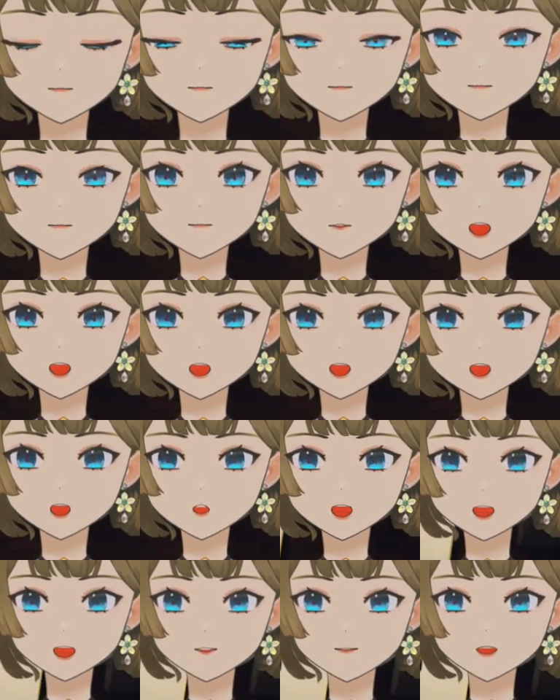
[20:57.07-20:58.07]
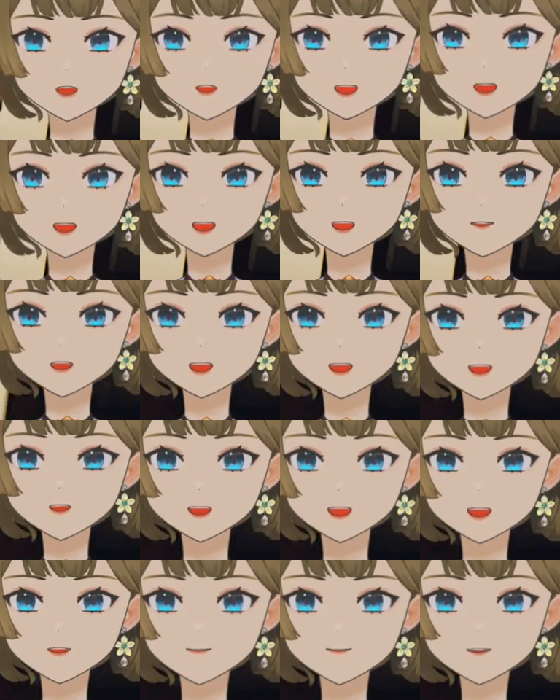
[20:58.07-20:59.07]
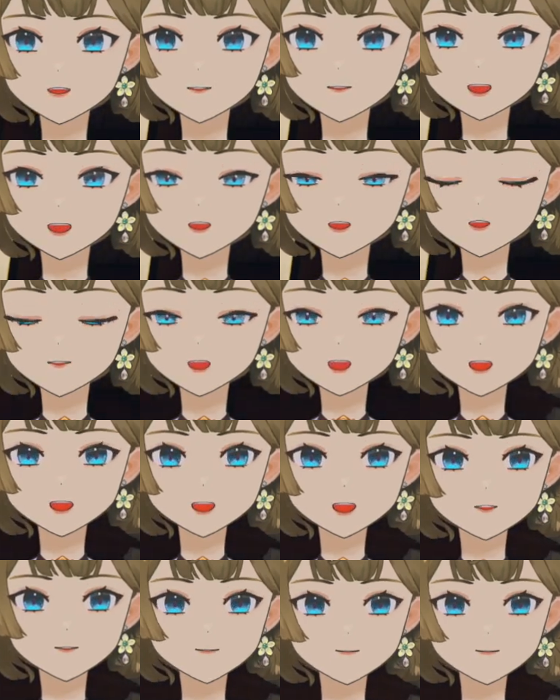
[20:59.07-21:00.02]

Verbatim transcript: How to best design video games for the hearing impaired?